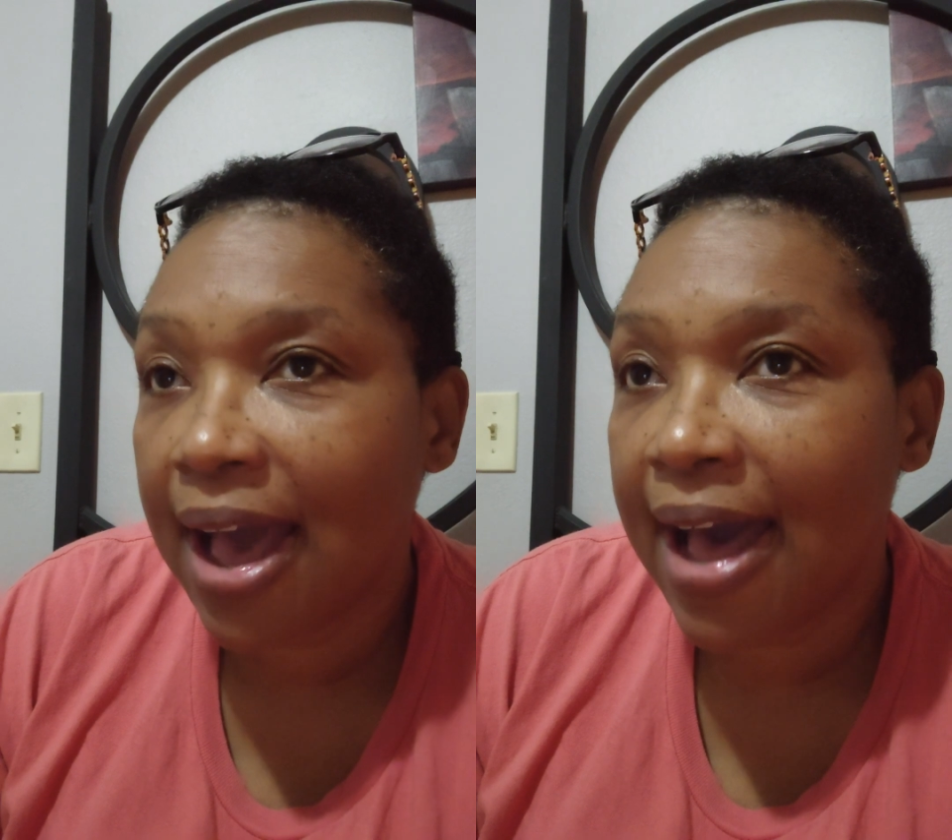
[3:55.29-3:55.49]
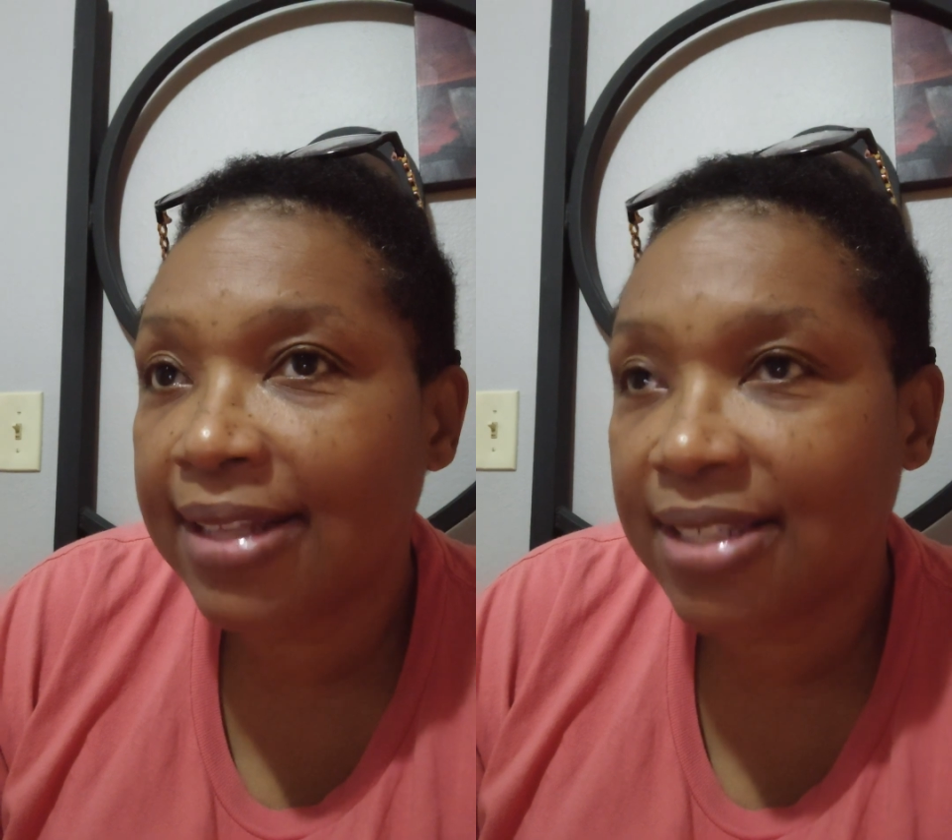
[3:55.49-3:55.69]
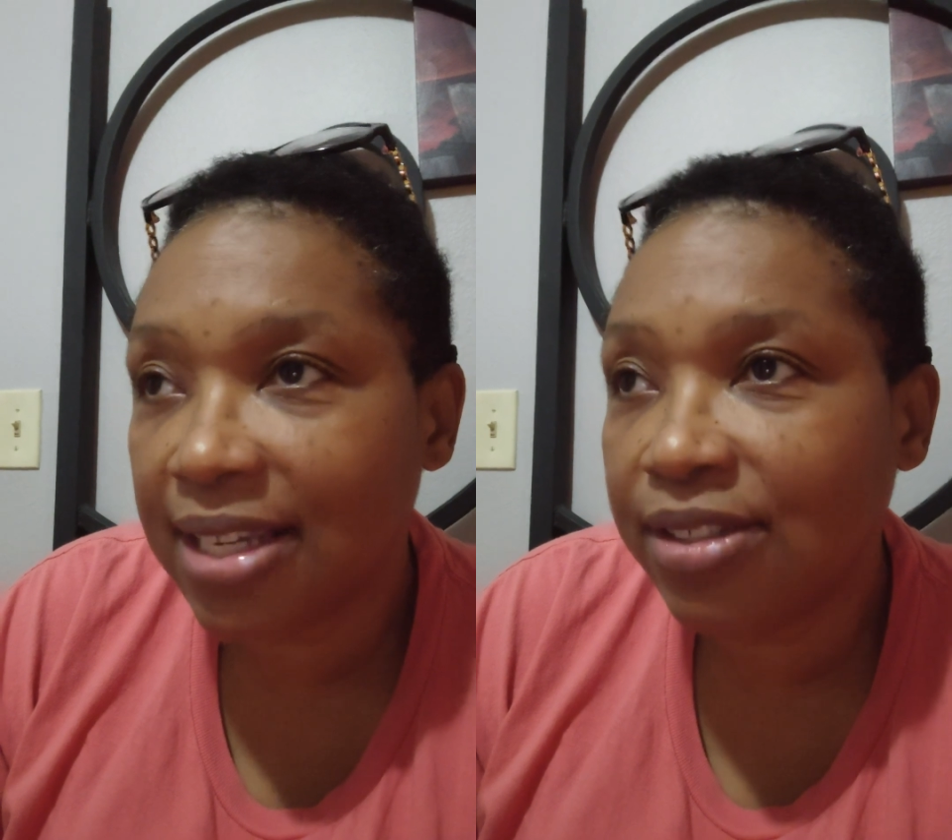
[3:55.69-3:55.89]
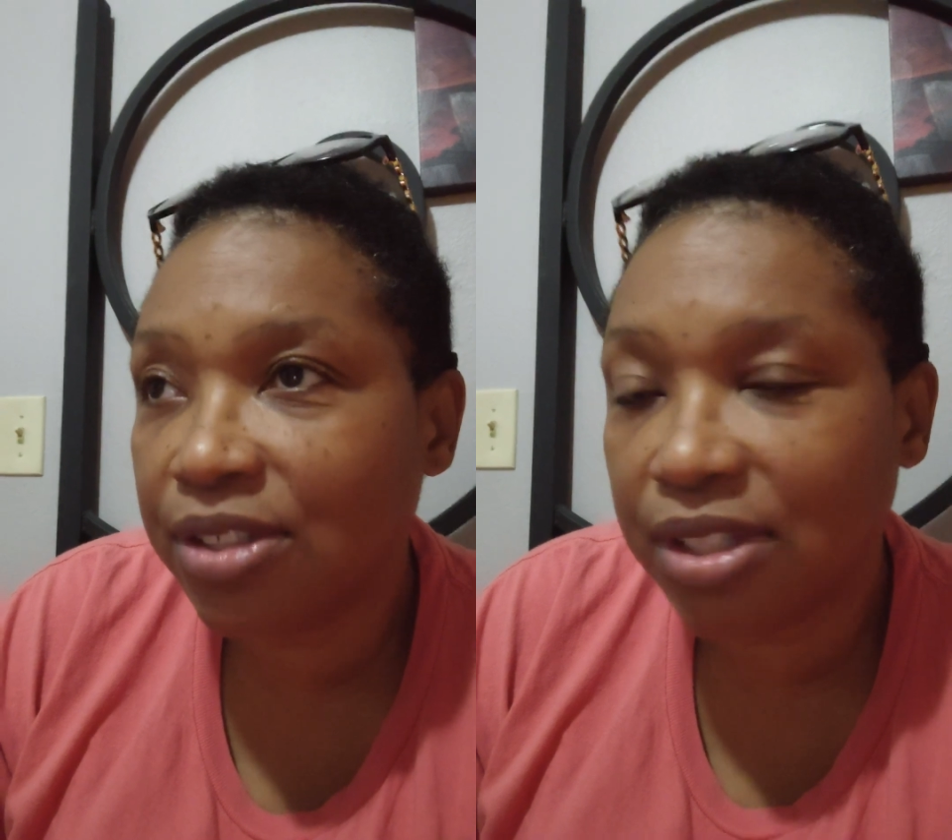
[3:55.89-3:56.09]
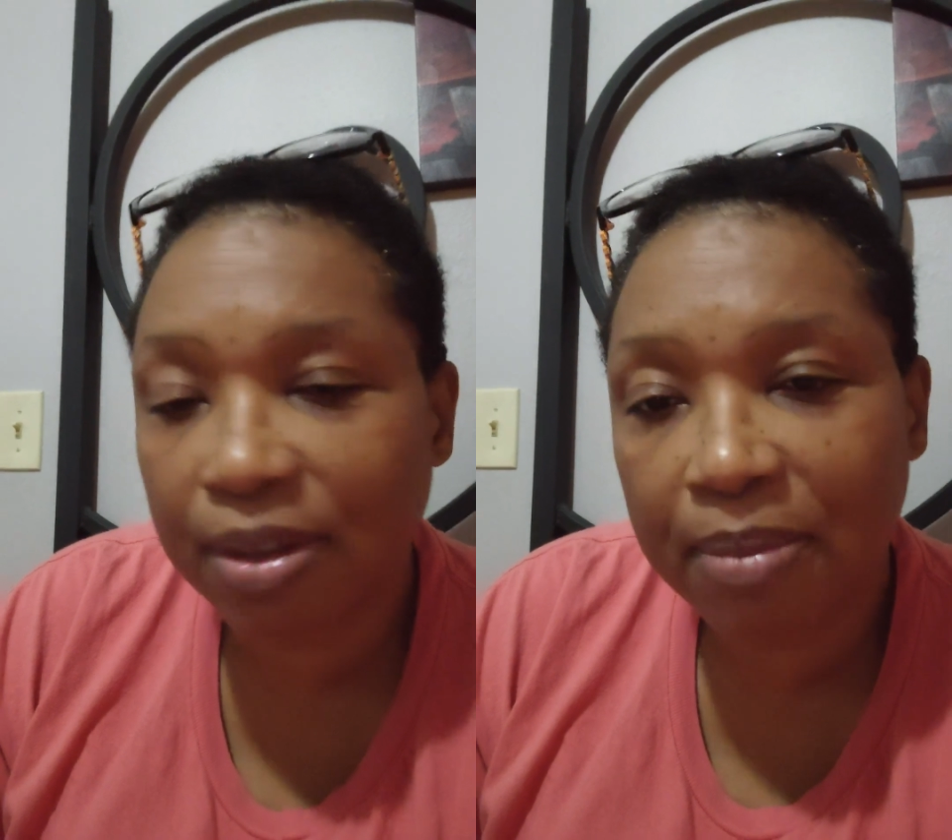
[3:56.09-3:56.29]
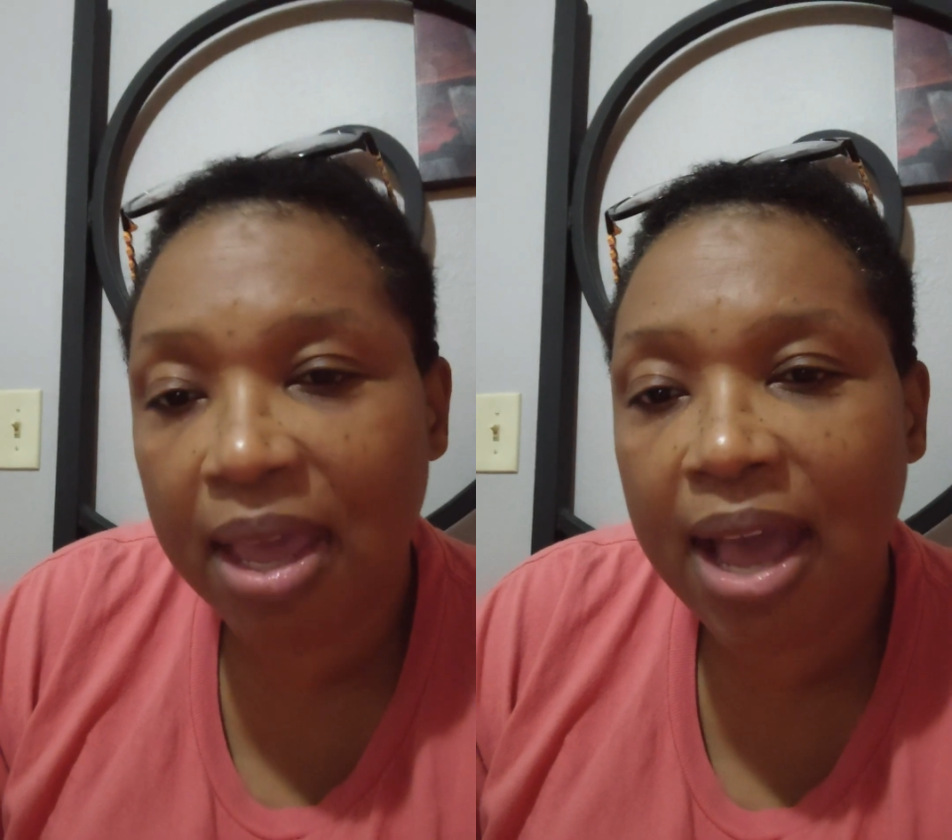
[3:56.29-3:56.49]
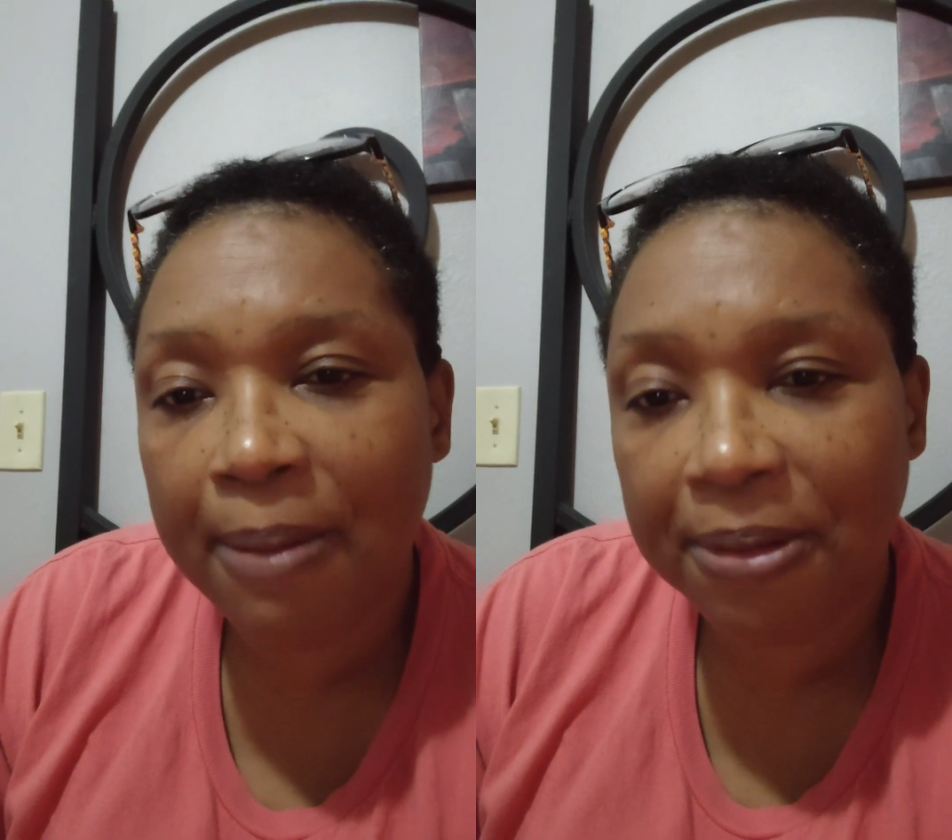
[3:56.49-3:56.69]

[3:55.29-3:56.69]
I teach them, may I